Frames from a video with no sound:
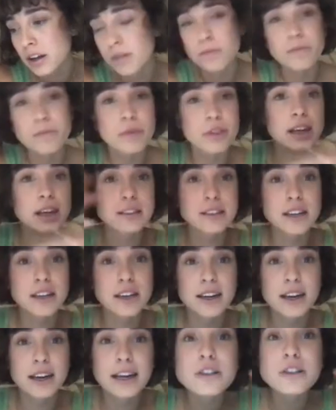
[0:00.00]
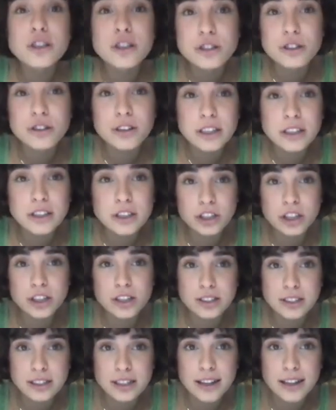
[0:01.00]
theatre industry to
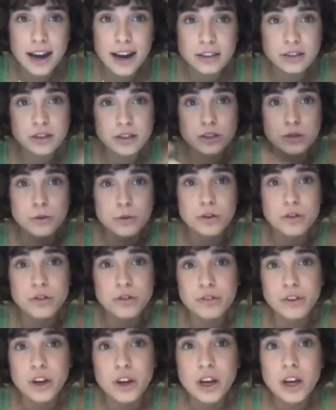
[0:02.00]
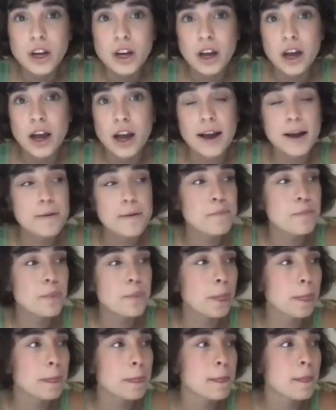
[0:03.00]
just see that as a sort of um
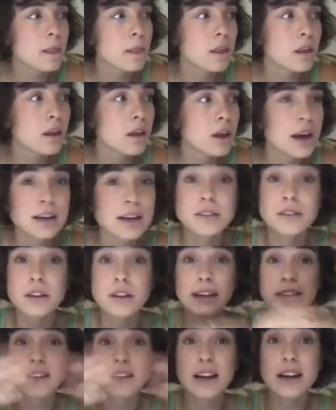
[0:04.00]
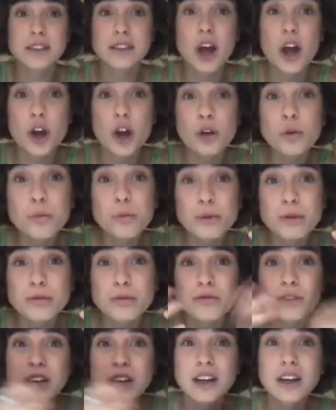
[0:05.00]
as hope
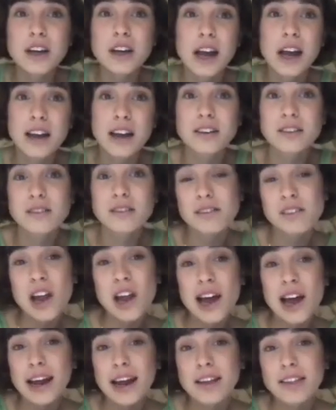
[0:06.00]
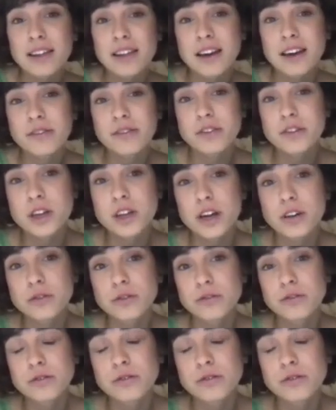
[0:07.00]
and light at the end of the tunnel.